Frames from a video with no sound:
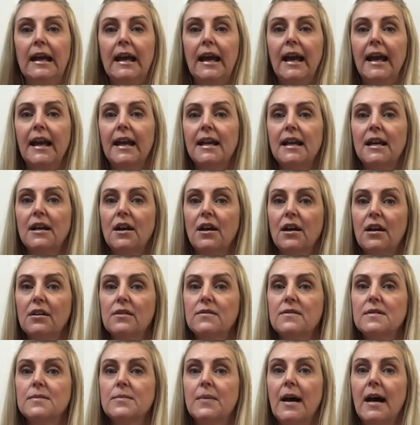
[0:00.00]
any kind
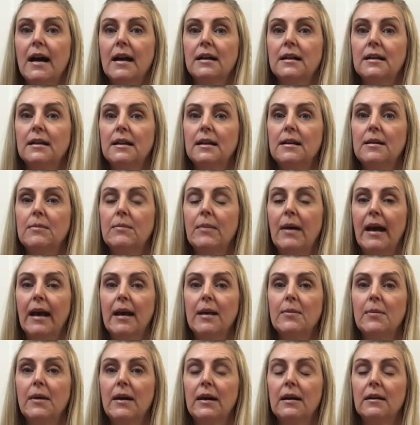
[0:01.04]
of sparkly
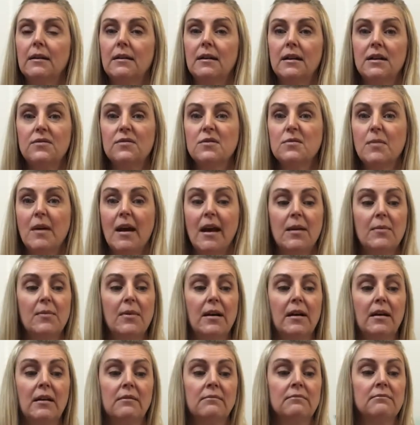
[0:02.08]
paper, gift
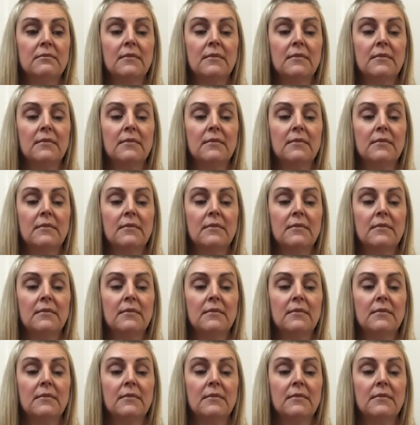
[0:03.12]
paper,